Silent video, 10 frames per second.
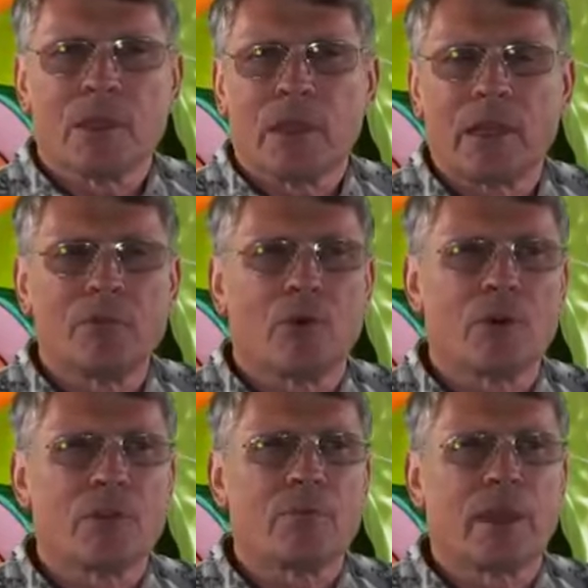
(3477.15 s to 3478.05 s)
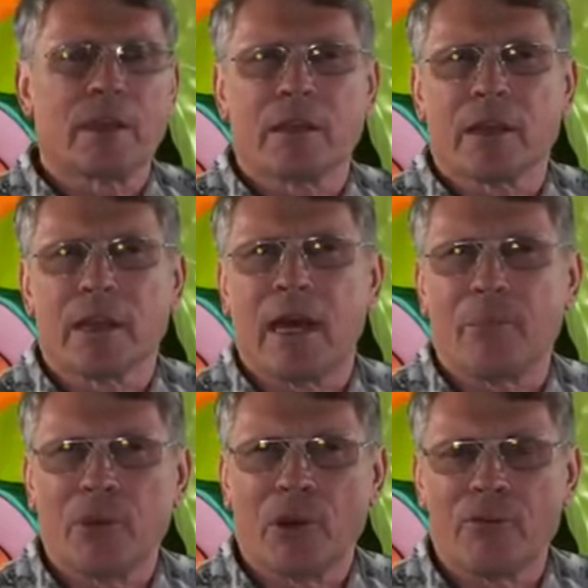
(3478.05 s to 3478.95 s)
any more than making a
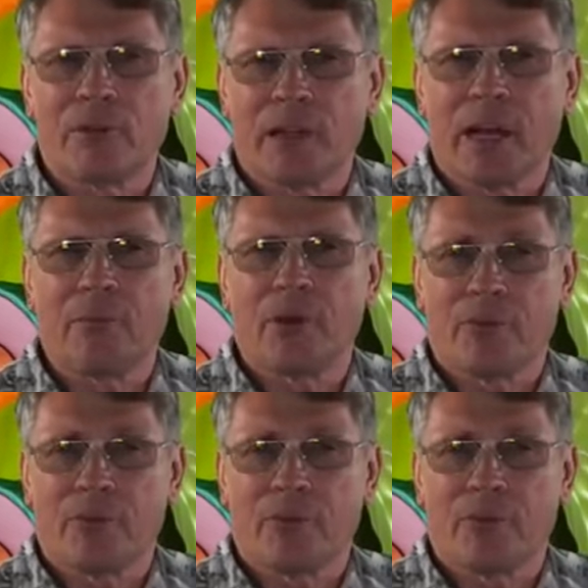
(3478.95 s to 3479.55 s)
copy off of a copy